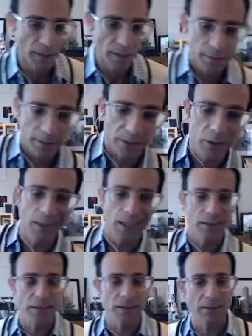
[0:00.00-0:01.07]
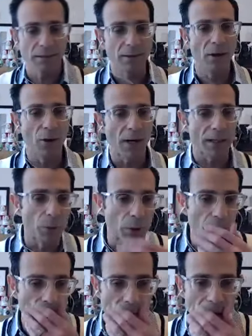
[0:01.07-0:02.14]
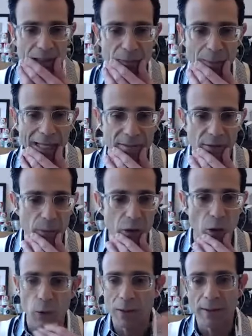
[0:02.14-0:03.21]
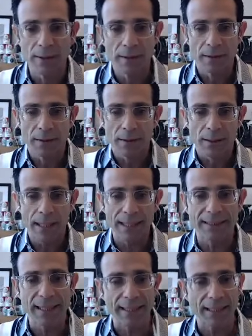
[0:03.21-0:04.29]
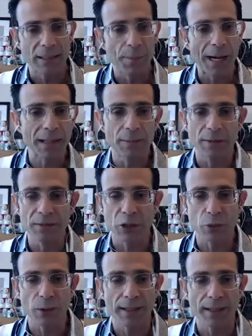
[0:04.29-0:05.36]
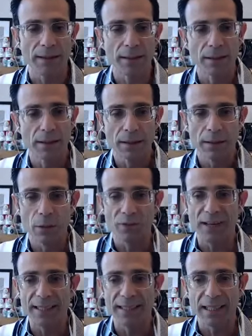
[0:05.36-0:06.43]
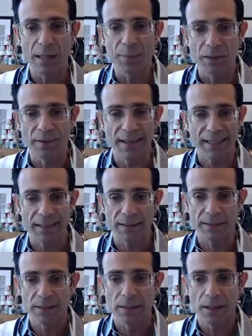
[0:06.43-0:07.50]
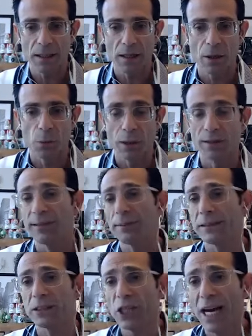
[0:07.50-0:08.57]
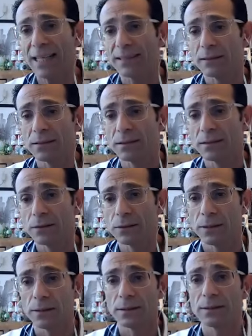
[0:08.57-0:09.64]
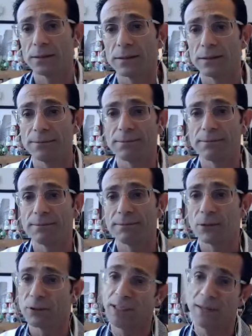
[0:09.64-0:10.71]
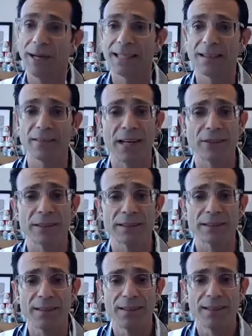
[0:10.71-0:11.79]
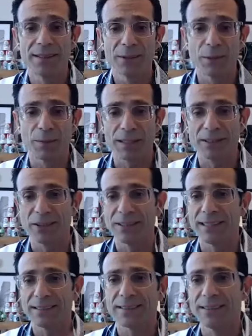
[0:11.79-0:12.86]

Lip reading: just so you guys know how to work around this platform. So, like I said, at the bottom of the screen, you'll find a couple of things. One of them is the chat, where looks like Michael found it. You press on it.